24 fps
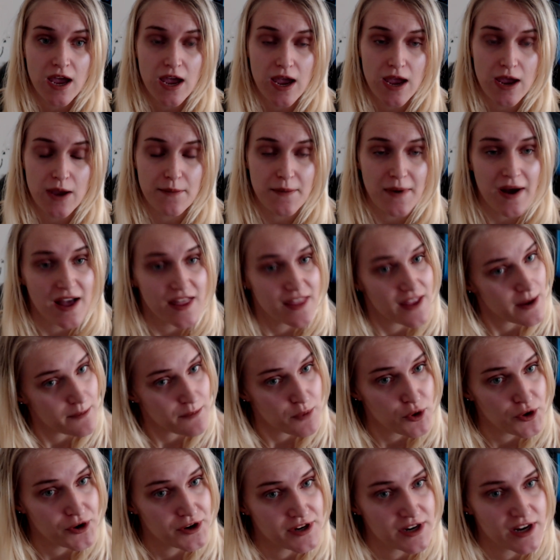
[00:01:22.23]
at that
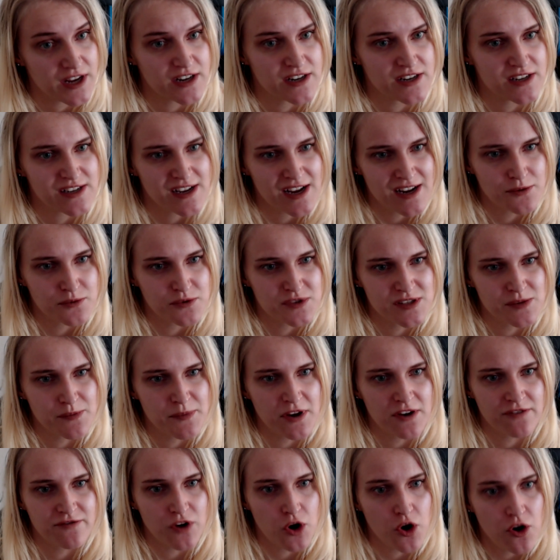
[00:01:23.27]
point, and it kind of was a
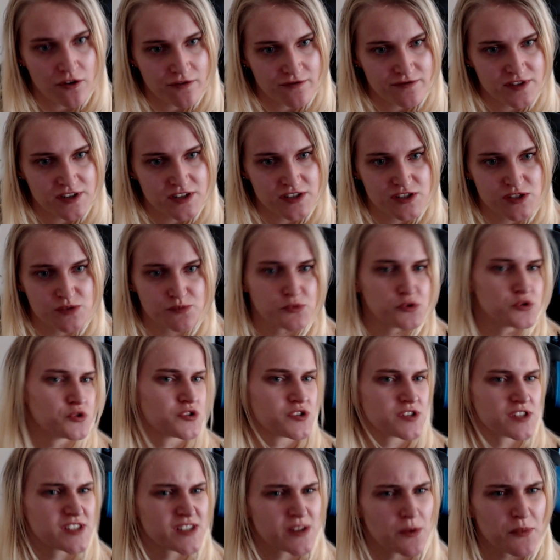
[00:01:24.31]
bit of a confidence
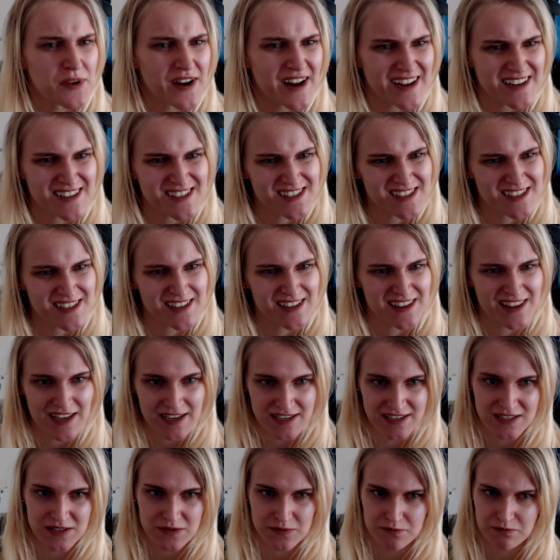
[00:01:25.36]
boost that someone actually
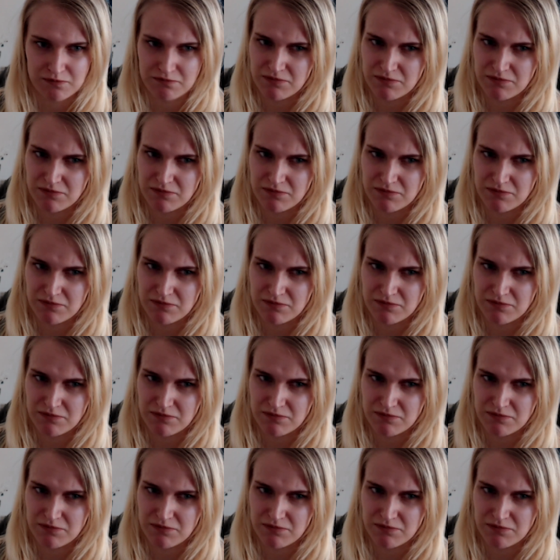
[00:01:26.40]
liked